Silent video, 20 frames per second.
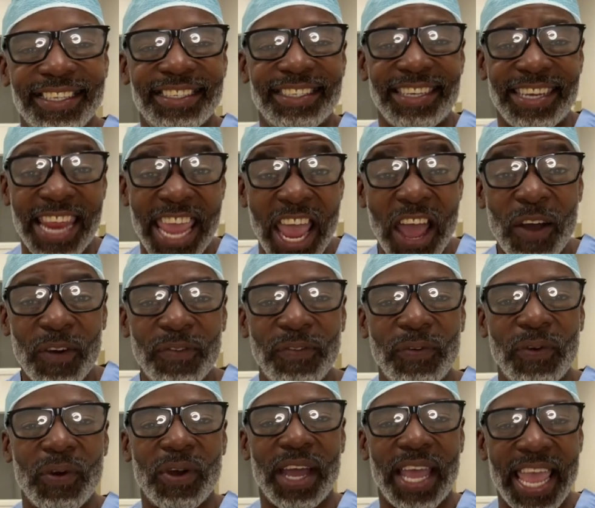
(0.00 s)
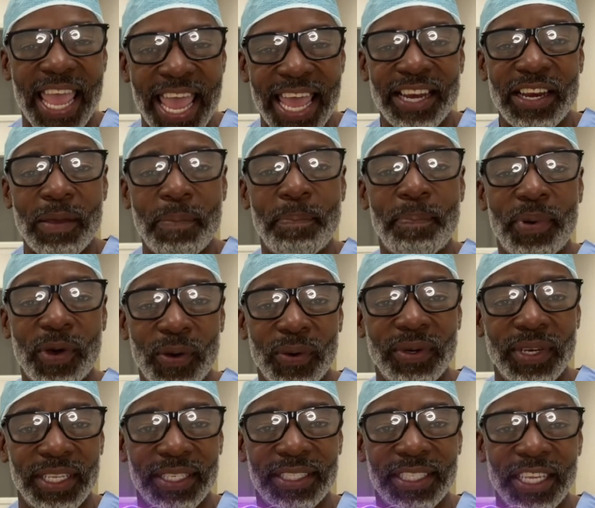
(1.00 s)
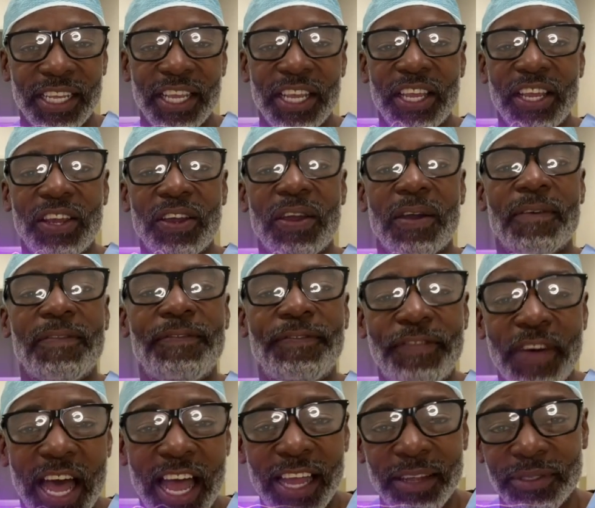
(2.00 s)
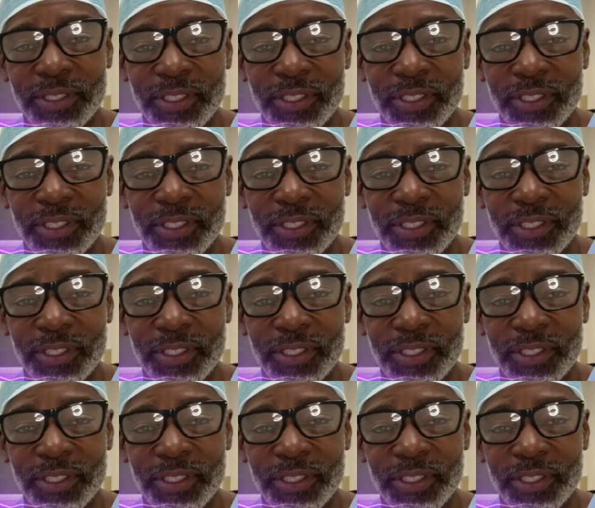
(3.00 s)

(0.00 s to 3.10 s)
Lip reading: Now for an added bonus, here are 5